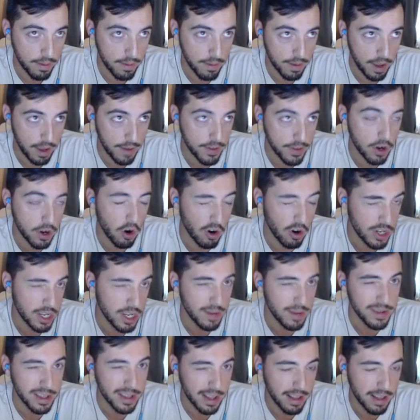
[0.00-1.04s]
if there are
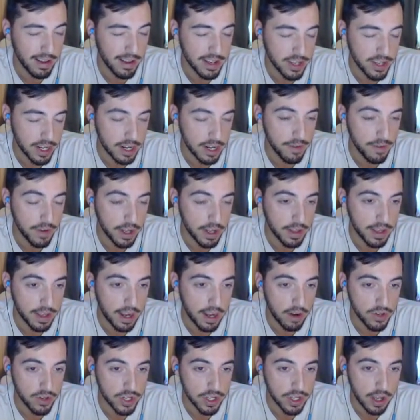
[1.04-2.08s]
teams that they like significantly
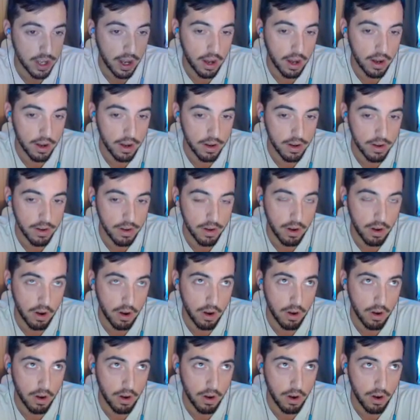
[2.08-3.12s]
out uh,
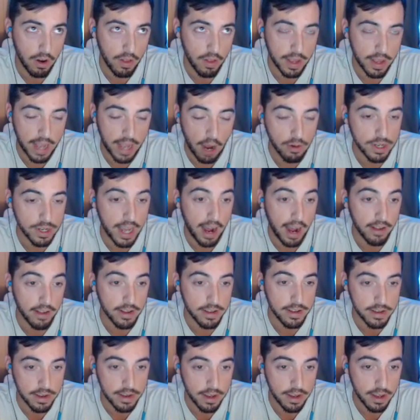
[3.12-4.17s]
like out
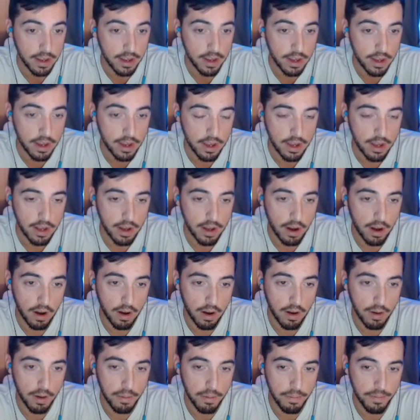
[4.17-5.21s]
talent,
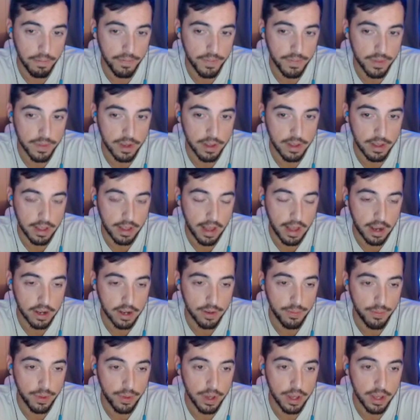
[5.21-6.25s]
um, then that could
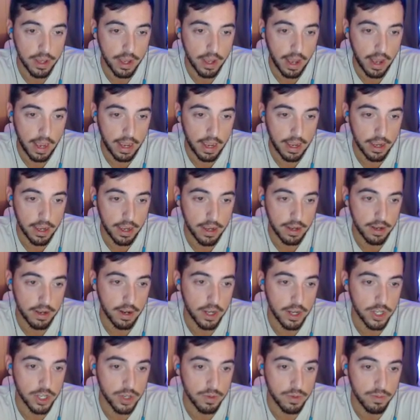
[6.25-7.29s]
be a
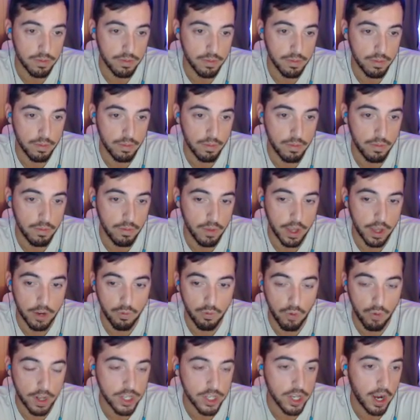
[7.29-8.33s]
nice like
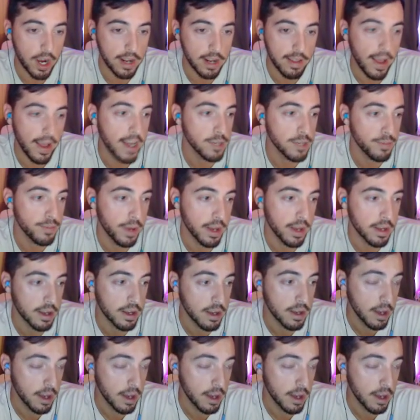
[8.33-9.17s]
red side last pick